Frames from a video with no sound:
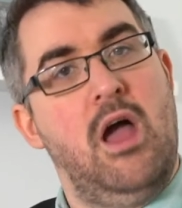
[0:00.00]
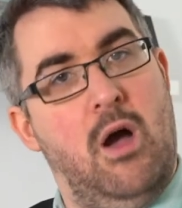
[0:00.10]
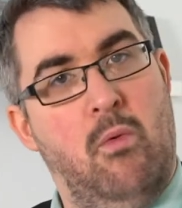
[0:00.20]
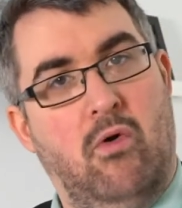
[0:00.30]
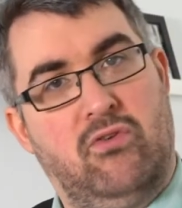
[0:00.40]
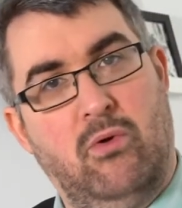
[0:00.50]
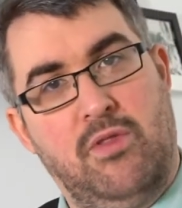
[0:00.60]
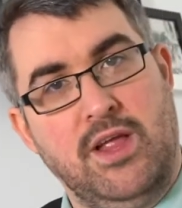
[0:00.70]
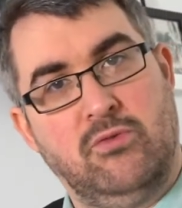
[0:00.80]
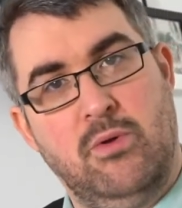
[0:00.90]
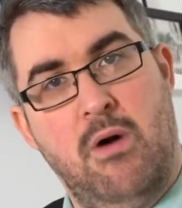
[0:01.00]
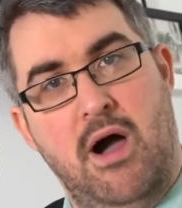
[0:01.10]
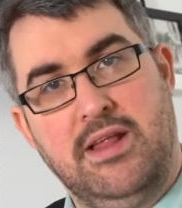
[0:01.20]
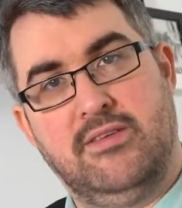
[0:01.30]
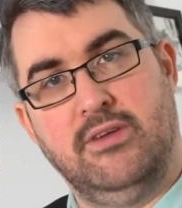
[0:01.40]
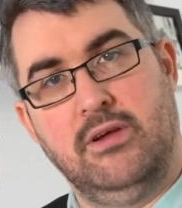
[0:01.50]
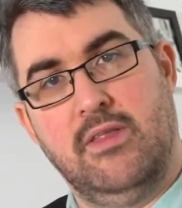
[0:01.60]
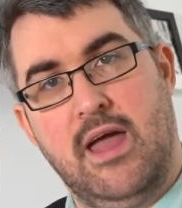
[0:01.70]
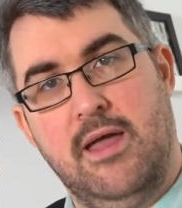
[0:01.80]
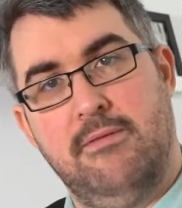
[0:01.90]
and what sort of things we might need to do there.